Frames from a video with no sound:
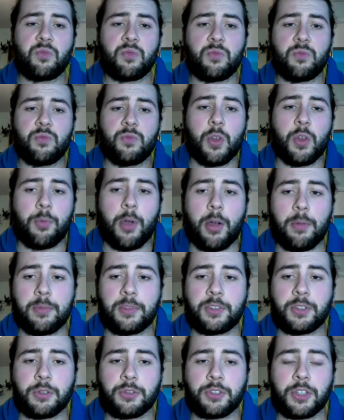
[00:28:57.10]
No problem
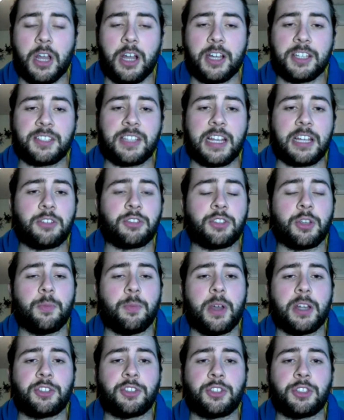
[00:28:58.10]
at all. So, guys, thank you so
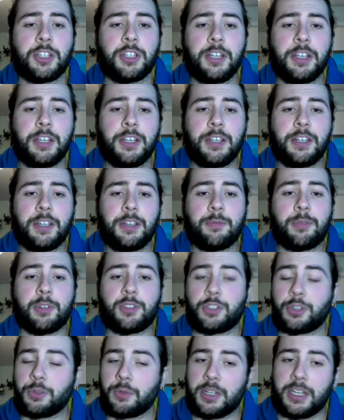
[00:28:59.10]
much for
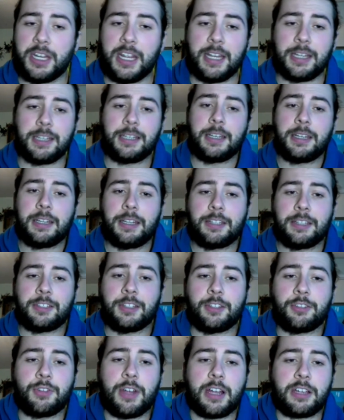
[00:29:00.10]
tuning in to
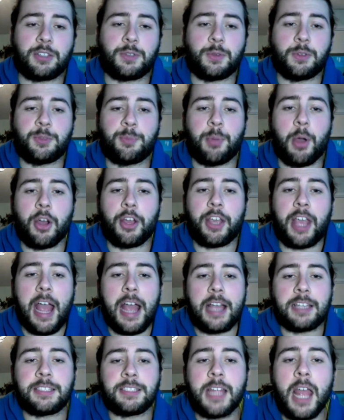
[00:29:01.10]
the Dragon's Voice
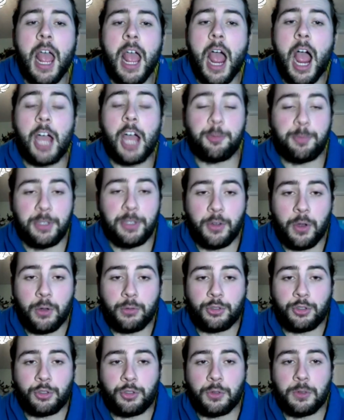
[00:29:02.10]
podcast. I've been your
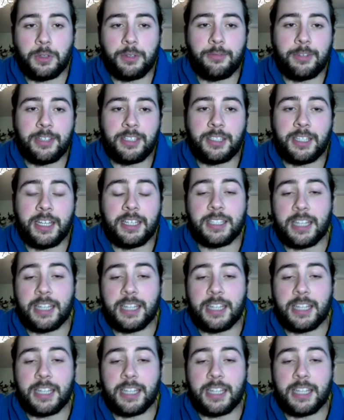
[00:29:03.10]
host, Truly Reece Steens.